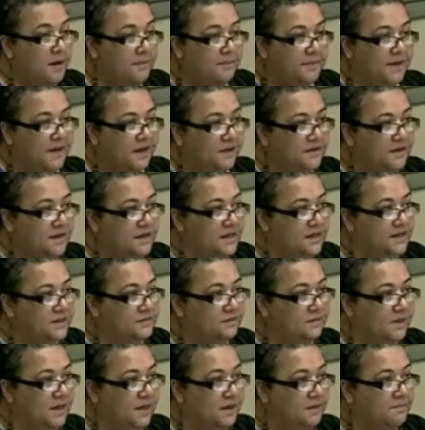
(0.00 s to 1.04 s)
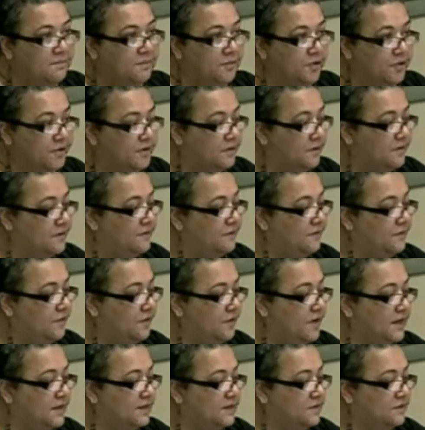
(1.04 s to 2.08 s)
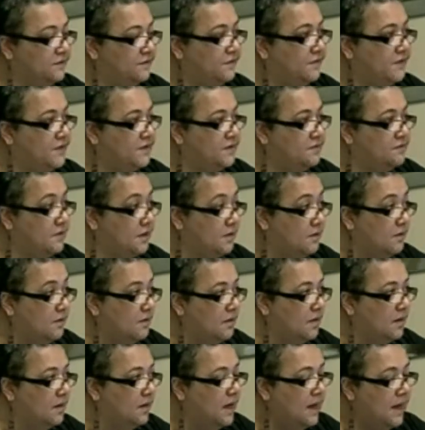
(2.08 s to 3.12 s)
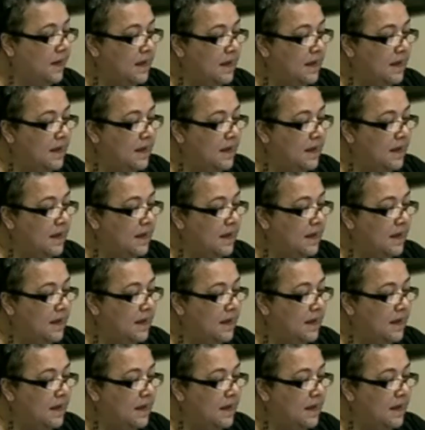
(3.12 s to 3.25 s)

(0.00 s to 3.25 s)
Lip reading: But I think it's really important for us to first recall